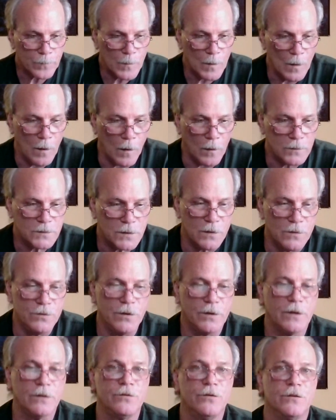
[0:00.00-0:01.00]
Also,
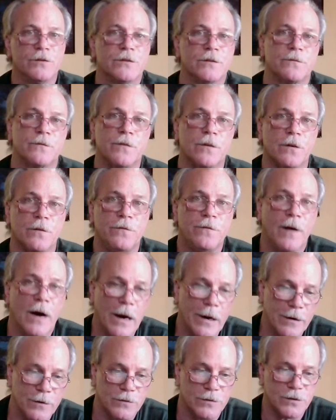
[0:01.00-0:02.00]
you can use it for a
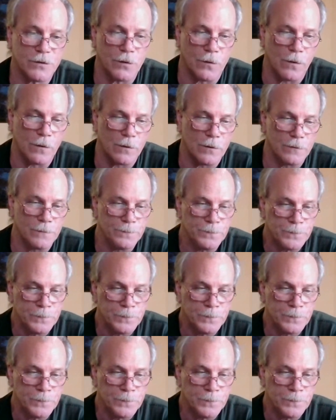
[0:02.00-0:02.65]
fire starter.